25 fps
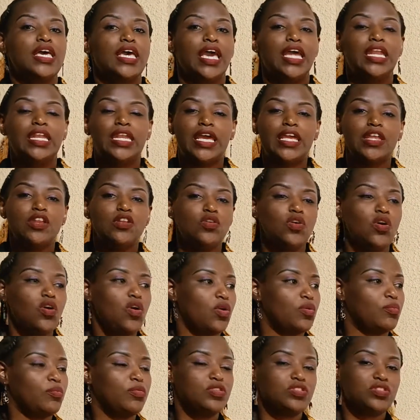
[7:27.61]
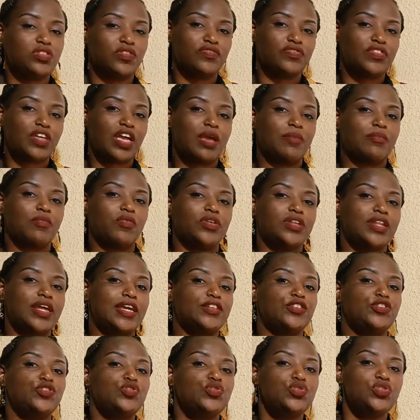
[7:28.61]
And I know most of the time when
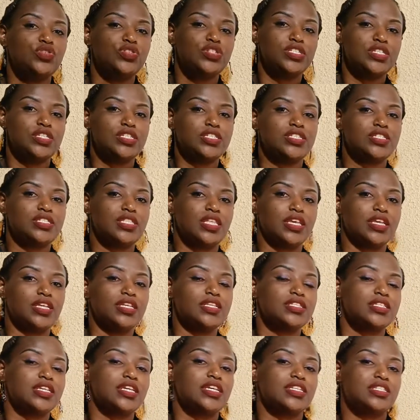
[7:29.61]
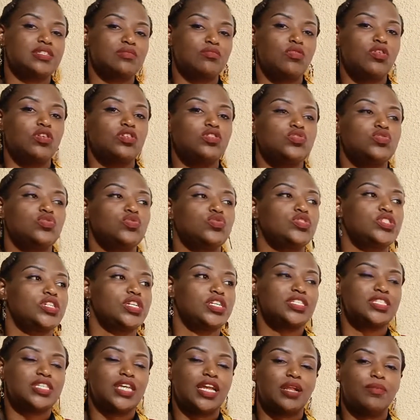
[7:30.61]
I do these things, it's more to
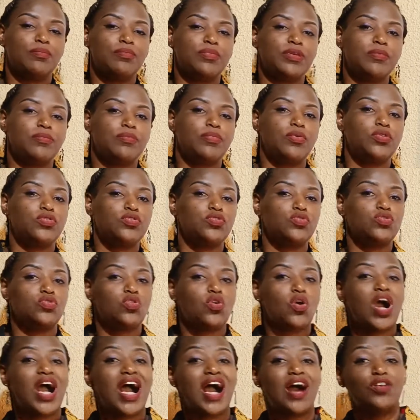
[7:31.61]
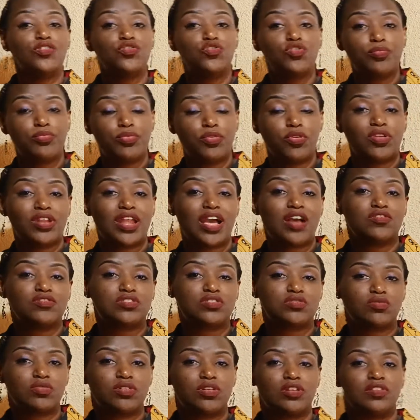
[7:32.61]
just help people to know how to
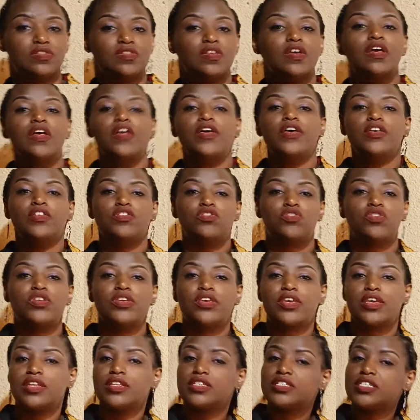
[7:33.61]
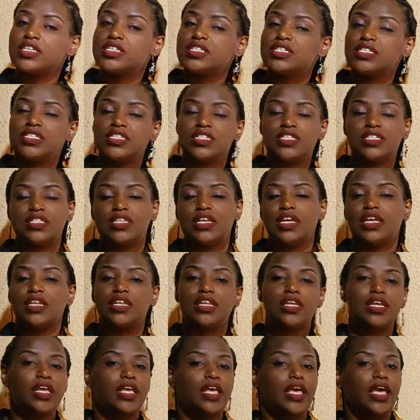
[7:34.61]
pronounce words. So you can just
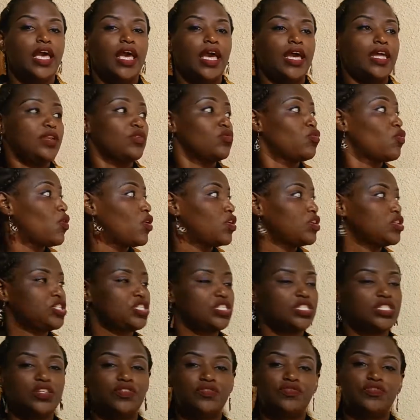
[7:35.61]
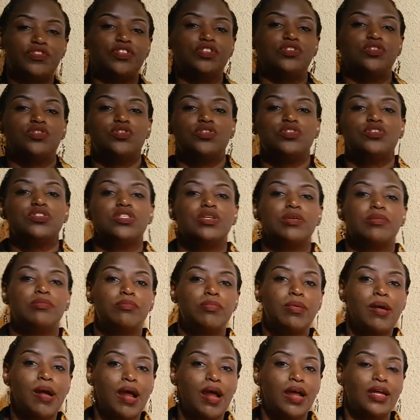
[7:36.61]
listen and watch the videos,
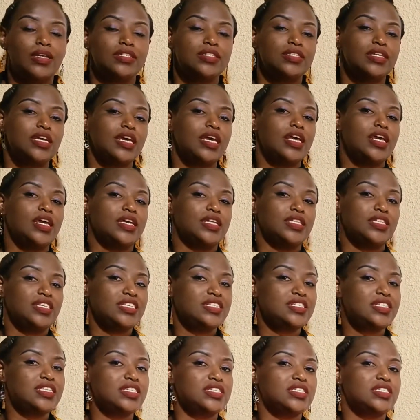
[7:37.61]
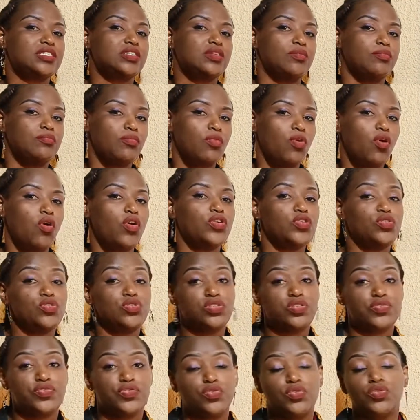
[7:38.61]
but this is more
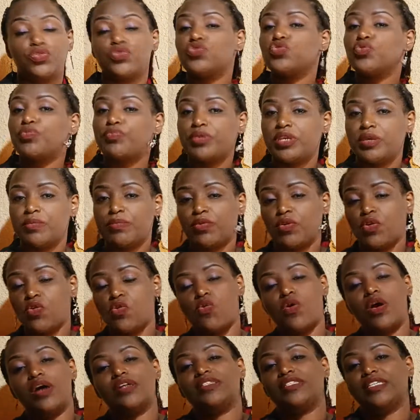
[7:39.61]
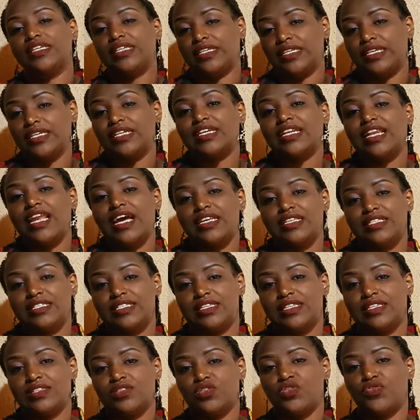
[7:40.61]
useful to people who are taking
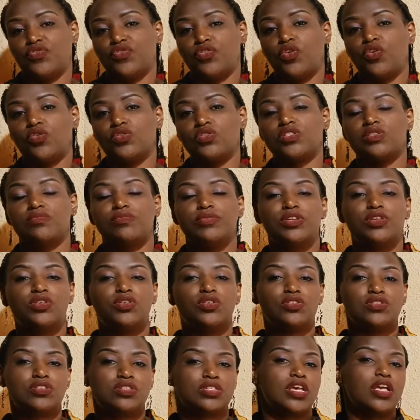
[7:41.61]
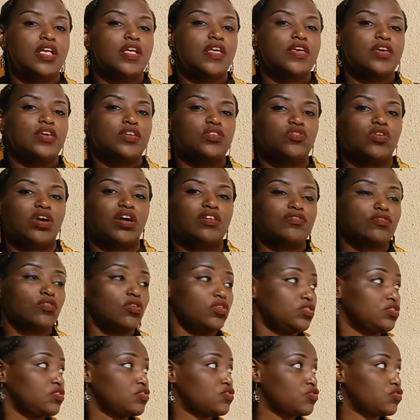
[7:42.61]
classes, of course, because you have
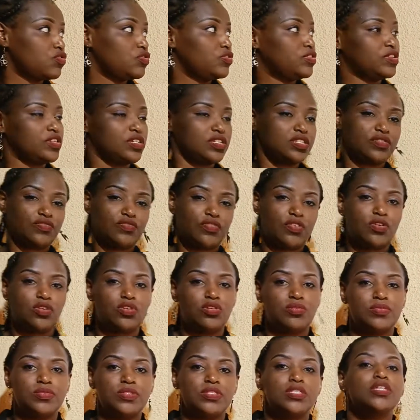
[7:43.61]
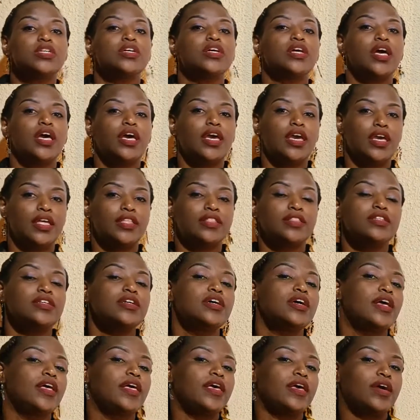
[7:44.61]
gone through these verbs
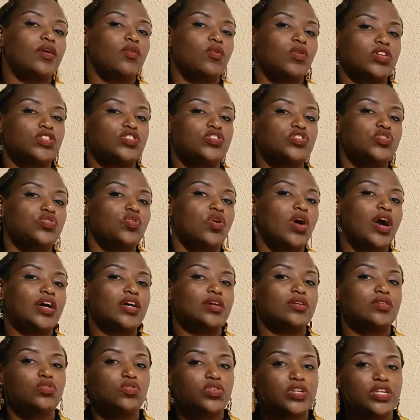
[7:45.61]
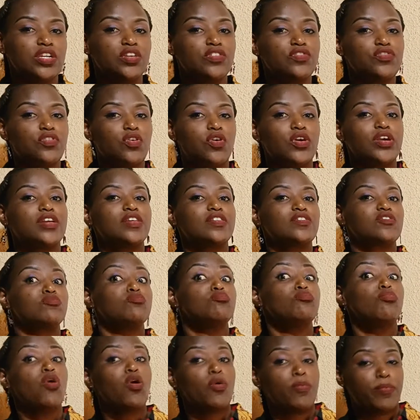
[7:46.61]
and what you are looking for is
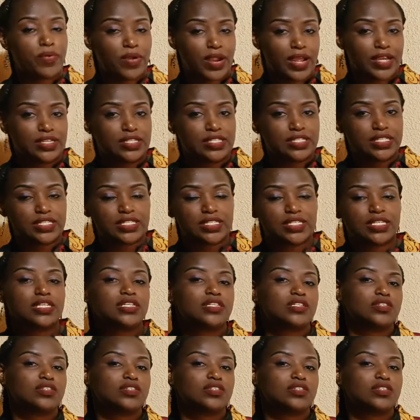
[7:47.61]
more practice.